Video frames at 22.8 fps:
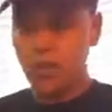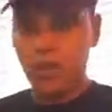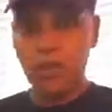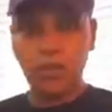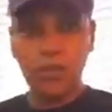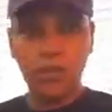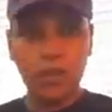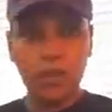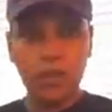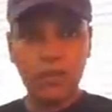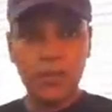Oh,
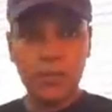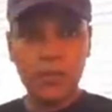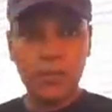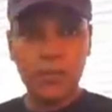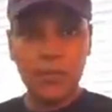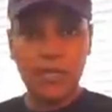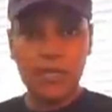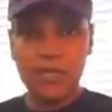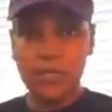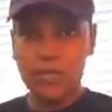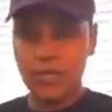you heard him
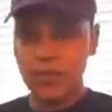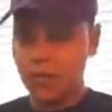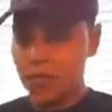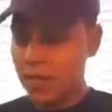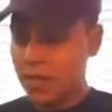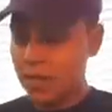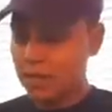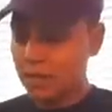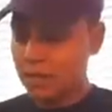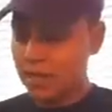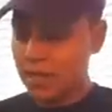speak in
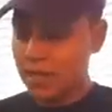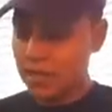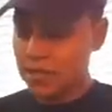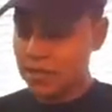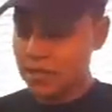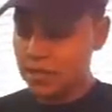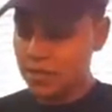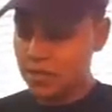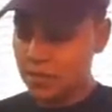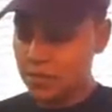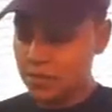Toronto
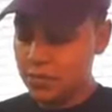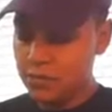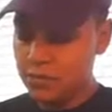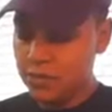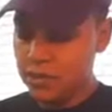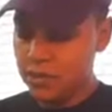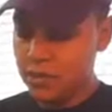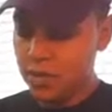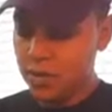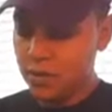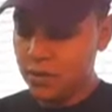last year,
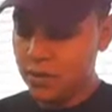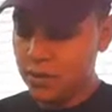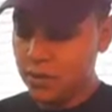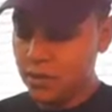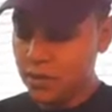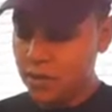Michelle?